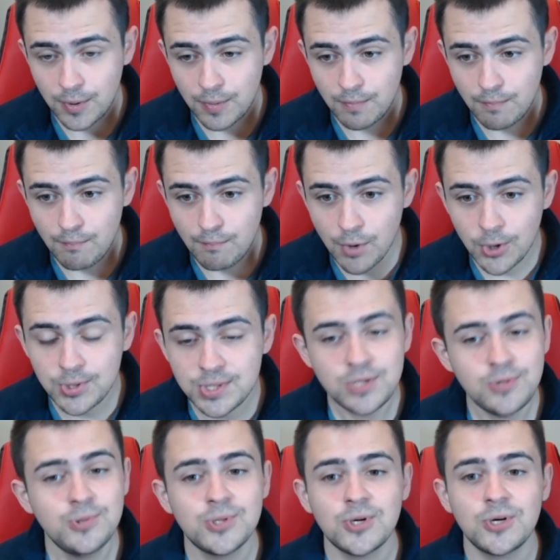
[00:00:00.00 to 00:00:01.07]
most
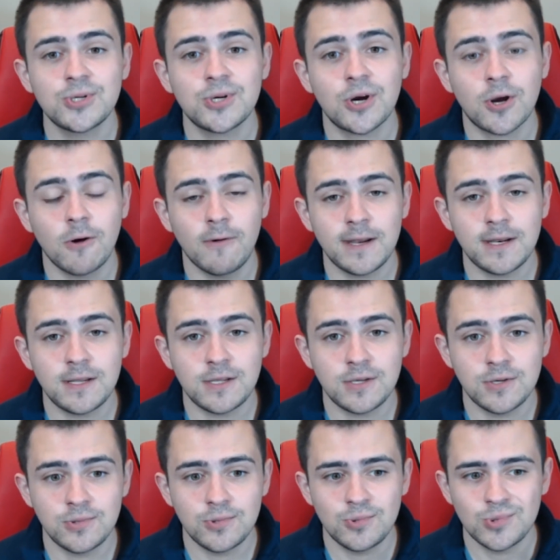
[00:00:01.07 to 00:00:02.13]
users are going to
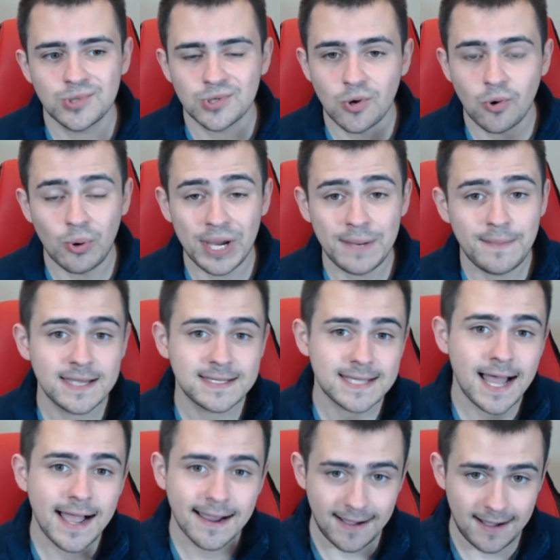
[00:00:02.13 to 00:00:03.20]
use
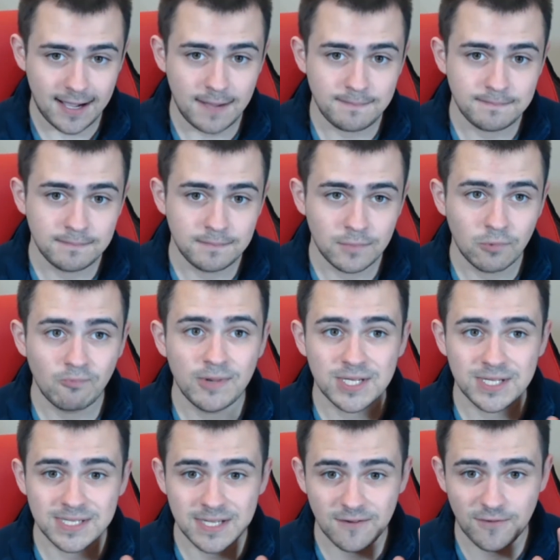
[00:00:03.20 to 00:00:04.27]
Coinbase.com, which is
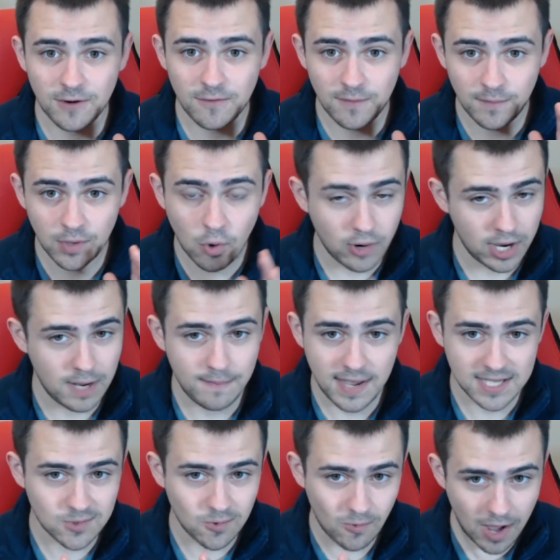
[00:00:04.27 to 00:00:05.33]
different from the
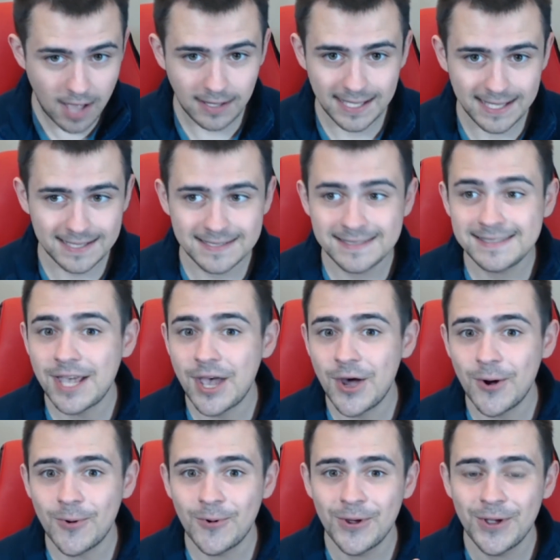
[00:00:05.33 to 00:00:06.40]
Coinbase wallet.
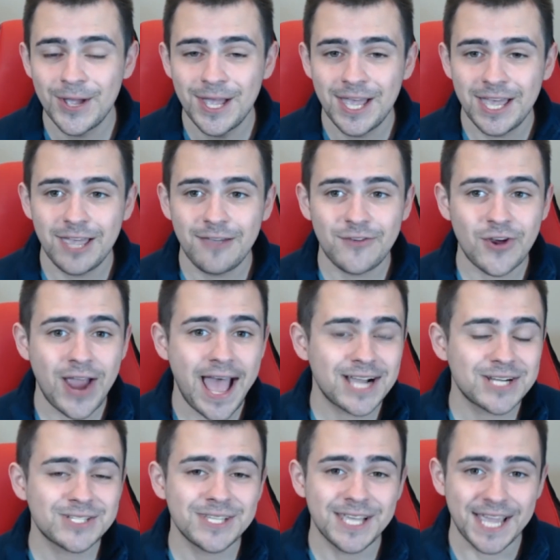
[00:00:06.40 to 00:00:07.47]
So, if you're
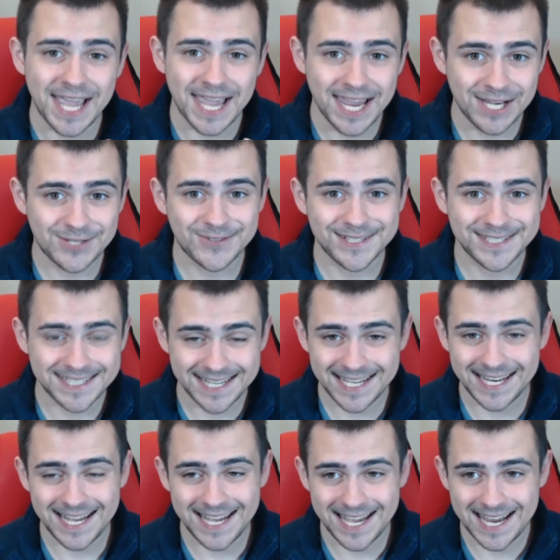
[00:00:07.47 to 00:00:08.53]
actually
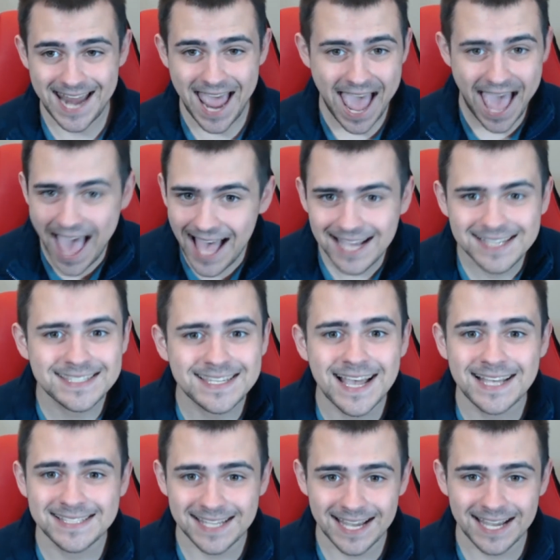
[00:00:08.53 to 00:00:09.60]
interested in
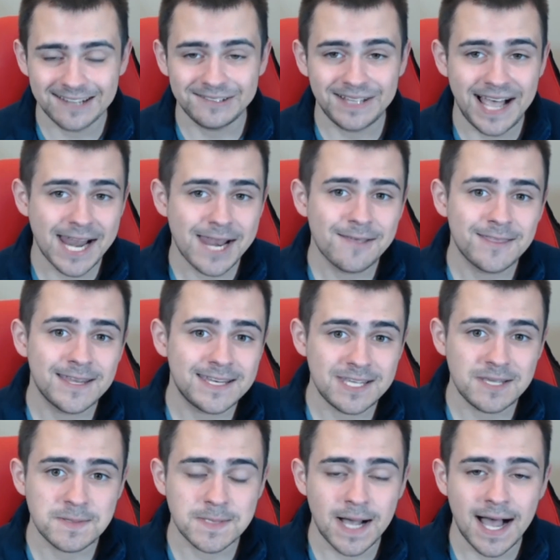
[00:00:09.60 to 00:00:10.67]
accessing a lot of the
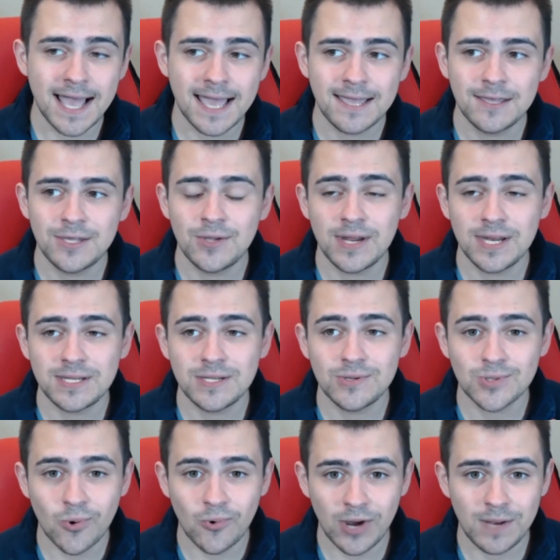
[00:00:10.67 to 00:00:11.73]
DeFi, you need to use
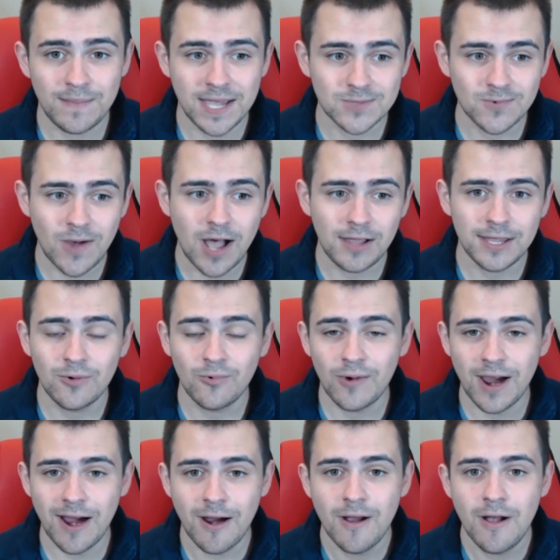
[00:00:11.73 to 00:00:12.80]
Coinbase Wallet, where,